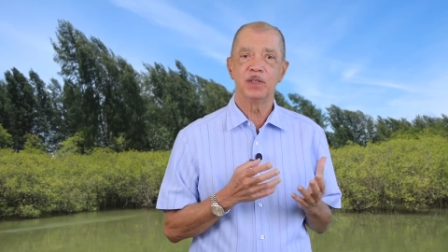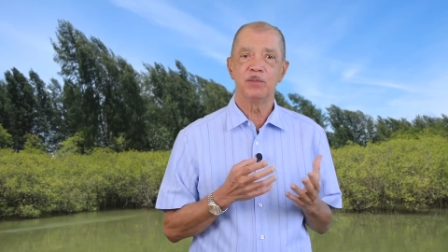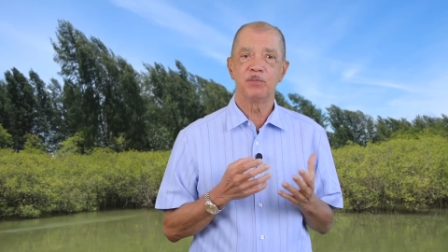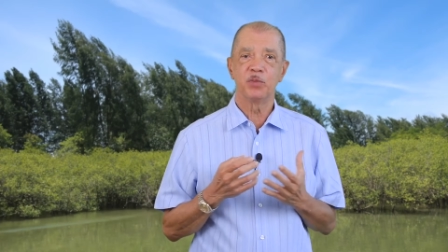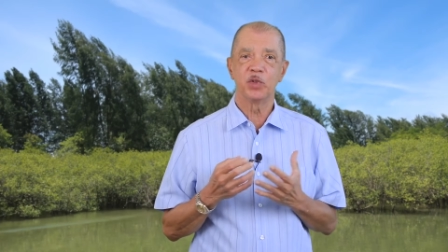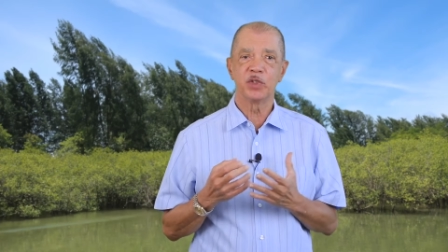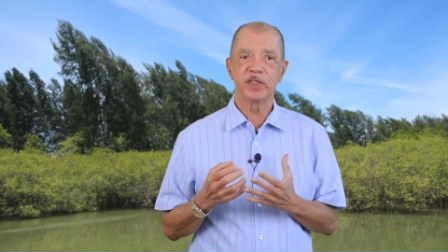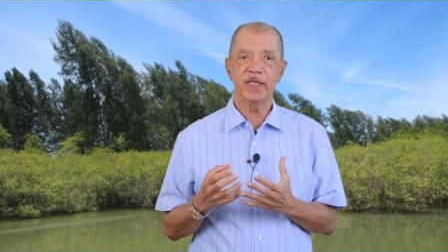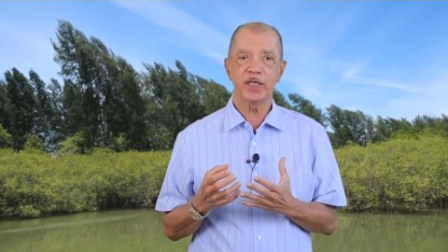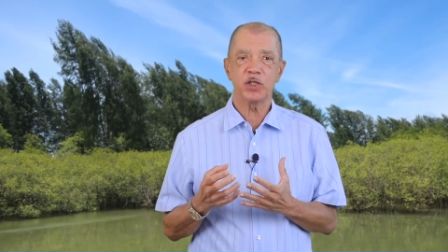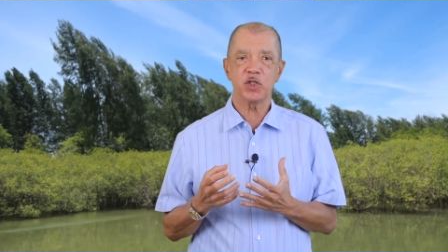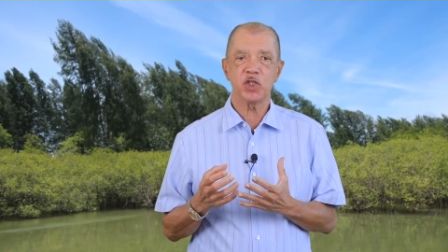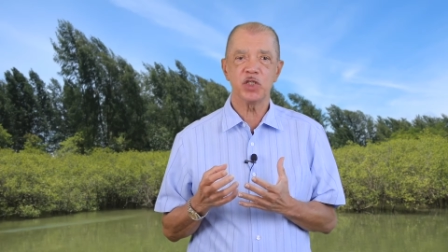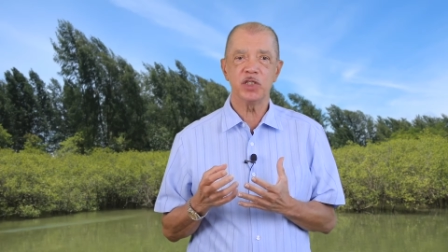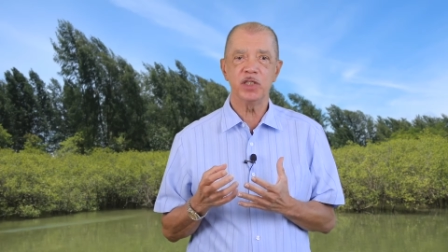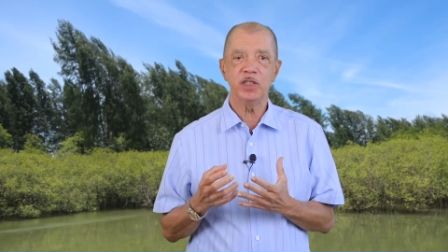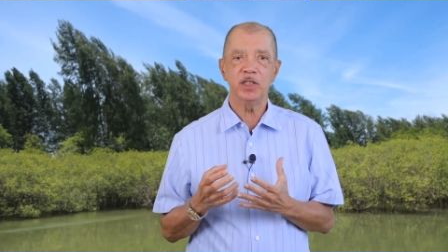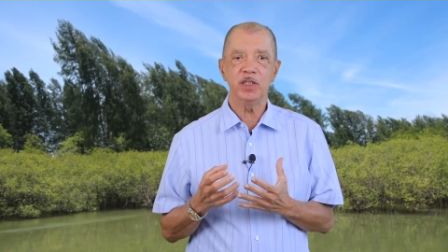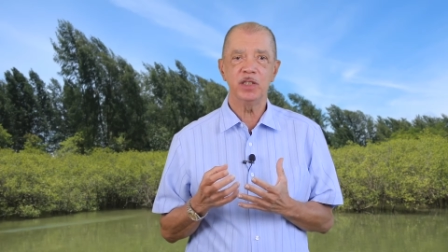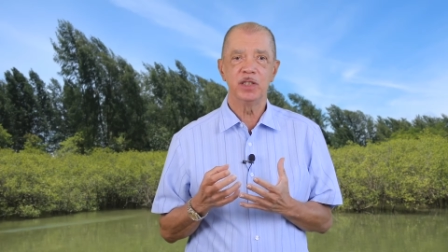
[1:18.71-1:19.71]

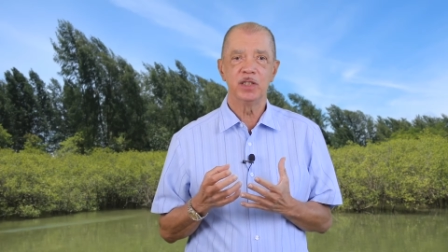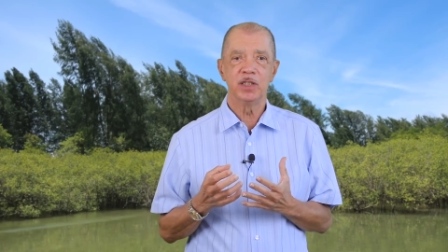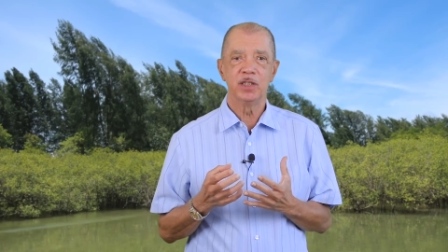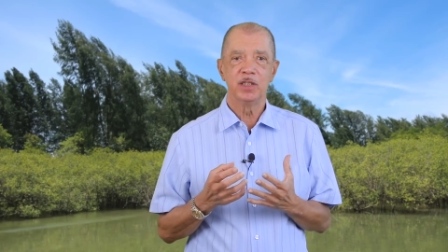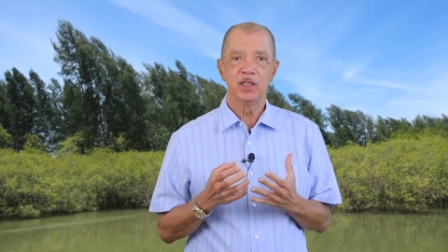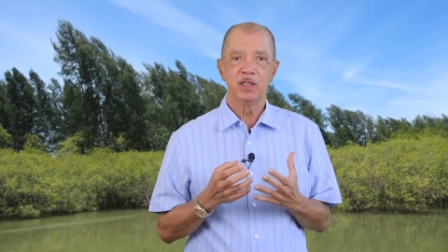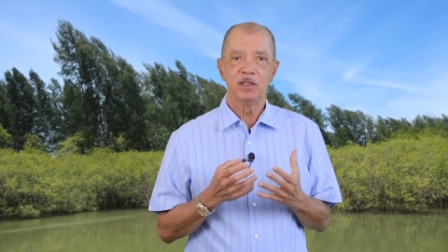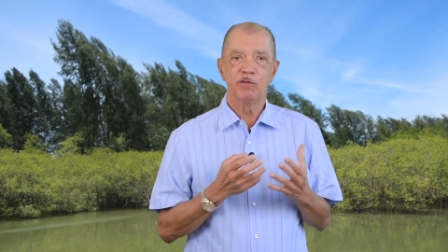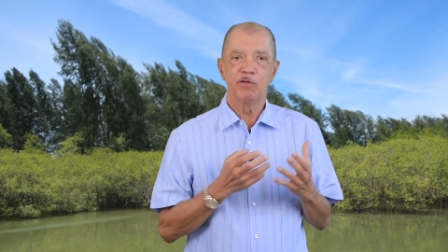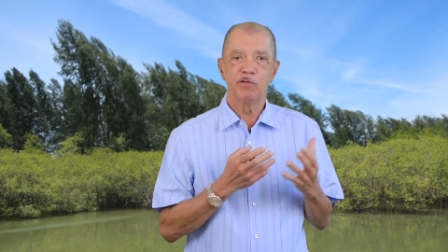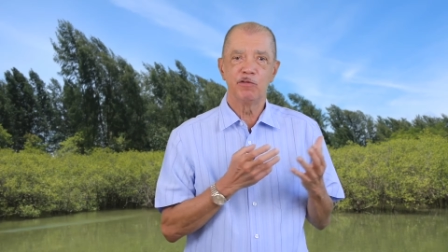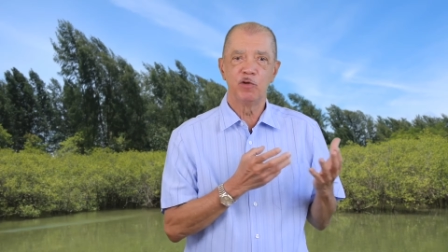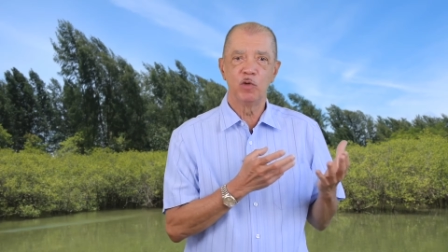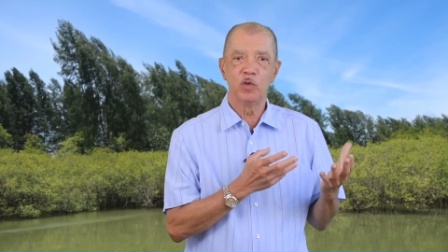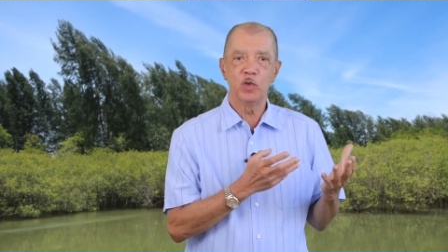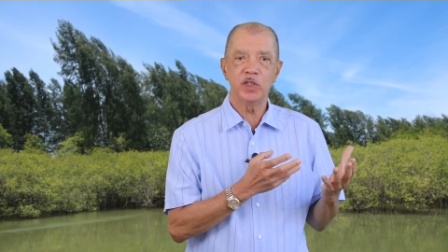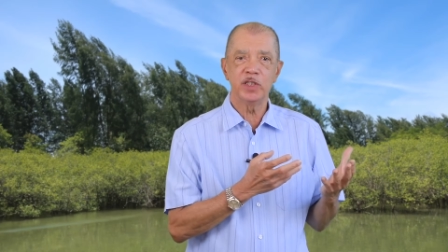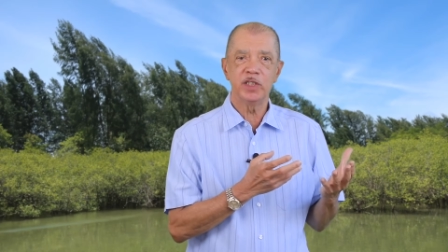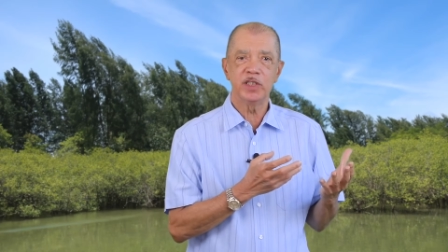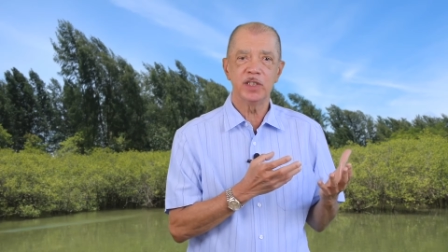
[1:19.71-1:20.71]
protection,
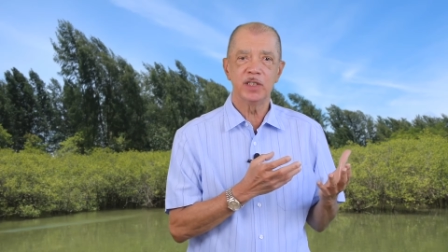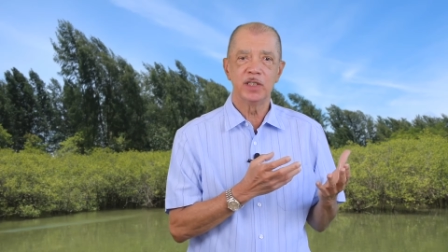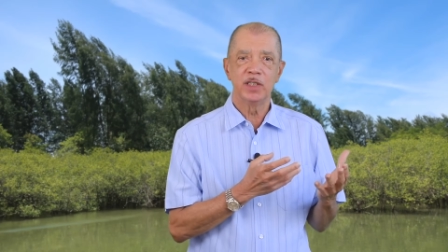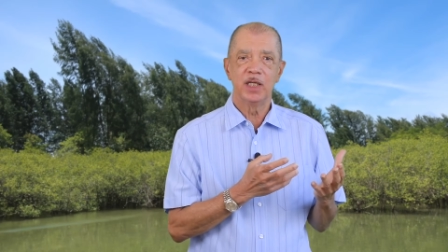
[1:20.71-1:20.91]
food,